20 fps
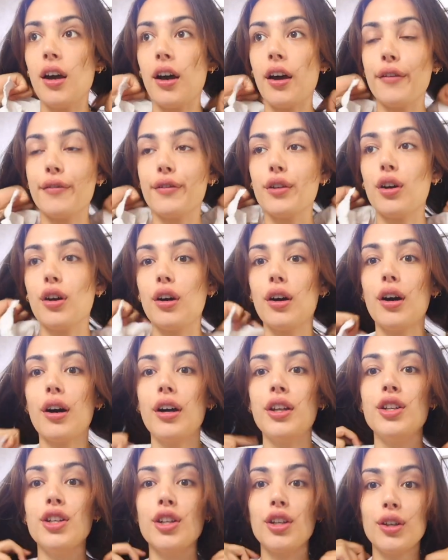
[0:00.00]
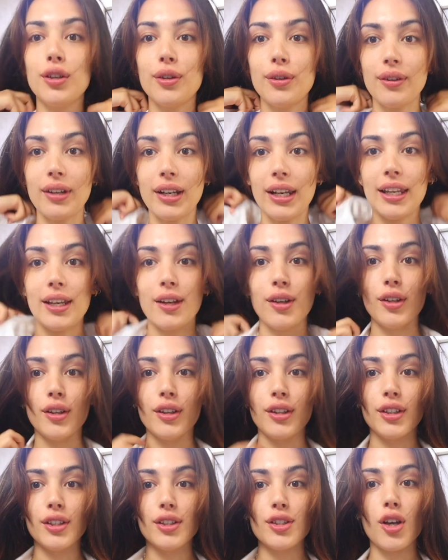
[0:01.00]
I've got a new
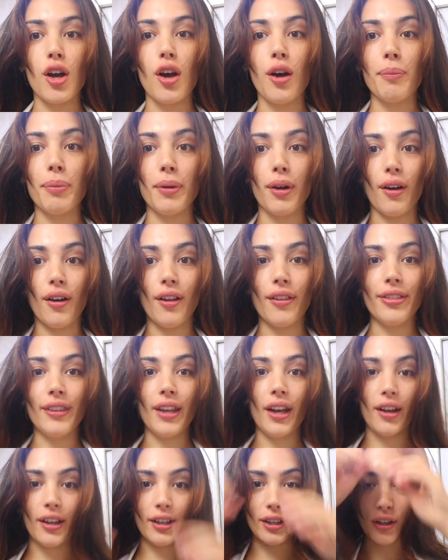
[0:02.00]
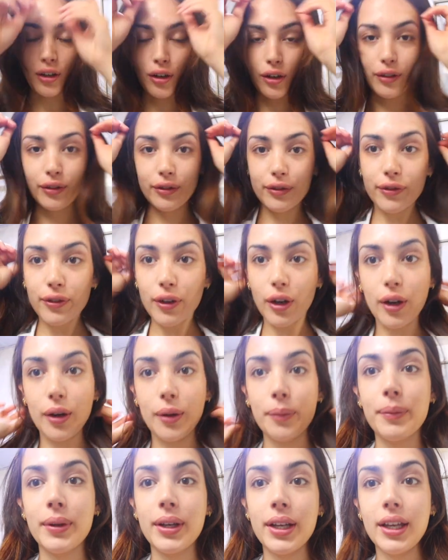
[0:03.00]
little top on that I got
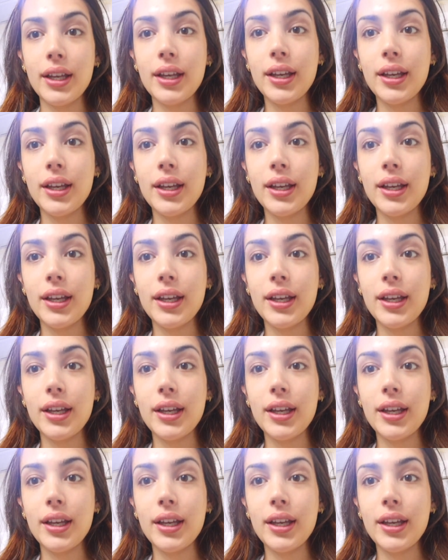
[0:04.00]
from